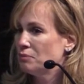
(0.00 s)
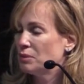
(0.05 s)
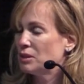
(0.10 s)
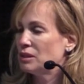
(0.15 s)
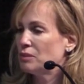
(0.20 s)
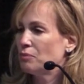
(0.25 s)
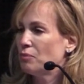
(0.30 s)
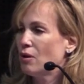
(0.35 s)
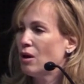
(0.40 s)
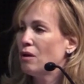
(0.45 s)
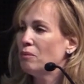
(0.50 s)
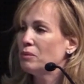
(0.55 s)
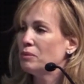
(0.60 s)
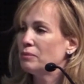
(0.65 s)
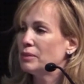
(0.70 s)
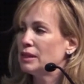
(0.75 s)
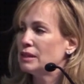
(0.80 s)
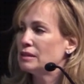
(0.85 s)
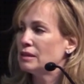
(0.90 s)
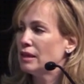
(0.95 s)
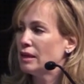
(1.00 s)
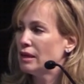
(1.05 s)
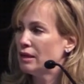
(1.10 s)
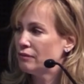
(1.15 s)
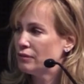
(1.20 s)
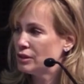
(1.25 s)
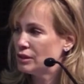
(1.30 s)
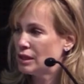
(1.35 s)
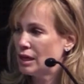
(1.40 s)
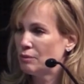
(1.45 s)
But the problem is
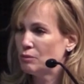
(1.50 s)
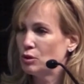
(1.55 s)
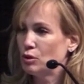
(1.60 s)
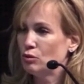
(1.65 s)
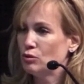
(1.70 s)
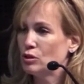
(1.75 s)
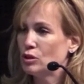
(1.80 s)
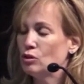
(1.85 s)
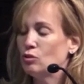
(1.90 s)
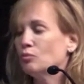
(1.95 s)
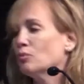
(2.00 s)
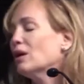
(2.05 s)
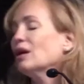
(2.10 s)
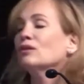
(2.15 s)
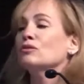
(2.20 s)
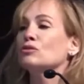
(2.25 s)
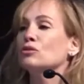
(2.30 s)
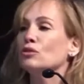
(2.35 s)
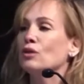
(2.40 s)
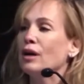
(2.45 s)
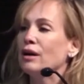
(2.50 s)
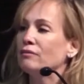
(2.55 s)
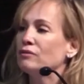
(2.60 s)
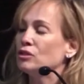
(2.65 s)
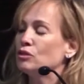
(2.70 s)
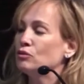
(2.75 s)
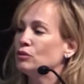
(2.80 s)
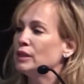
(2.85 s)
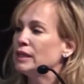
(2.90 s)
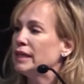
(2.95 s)
every time you use a new browser, you have
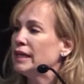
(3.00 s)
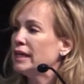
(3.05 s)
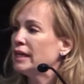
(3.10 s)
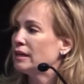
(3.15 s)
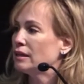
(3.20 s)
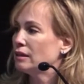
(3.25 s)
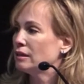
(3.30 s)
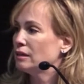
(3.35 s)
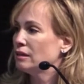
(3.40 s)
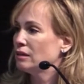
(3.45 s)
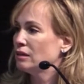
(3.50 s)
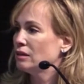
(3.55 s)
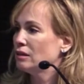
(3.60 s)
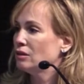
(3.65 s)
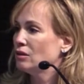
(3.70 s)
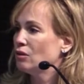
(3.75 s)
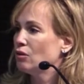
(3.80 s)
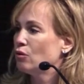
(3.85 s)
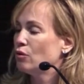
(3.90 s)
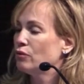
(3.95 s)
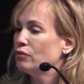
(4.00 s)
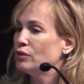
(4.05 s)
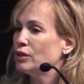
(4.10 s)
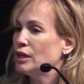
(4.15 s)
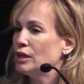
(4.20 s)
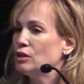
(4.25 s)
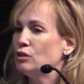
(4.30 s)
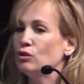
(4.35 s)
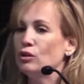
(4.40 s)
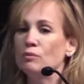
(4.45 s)
to do it again. Or if you
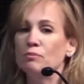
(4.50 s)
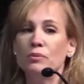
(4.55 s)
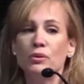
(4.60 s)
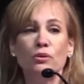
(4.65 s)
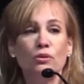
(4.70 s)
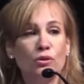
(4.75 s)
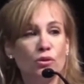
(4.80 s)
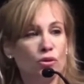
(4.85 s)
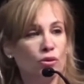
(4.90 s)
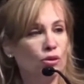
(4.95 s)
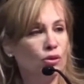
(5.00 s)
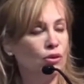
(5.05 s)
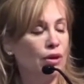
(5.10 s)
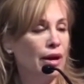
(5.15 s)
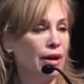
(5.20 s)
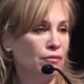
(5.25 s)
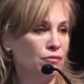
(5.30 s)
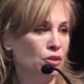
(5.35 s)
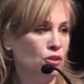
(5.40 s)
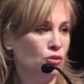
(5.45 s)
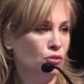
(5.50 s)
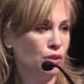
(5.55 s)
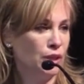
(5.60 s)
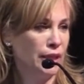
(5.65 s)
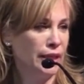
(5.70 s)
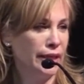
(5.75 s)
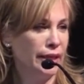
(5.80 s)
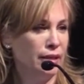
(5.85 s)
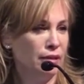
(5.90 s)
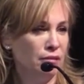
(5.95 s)
get a new computer, you have to do it
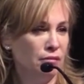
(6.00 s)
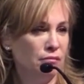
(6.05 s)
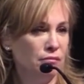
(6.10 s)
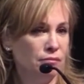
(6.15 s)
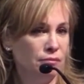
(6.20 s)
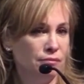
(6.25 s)
again.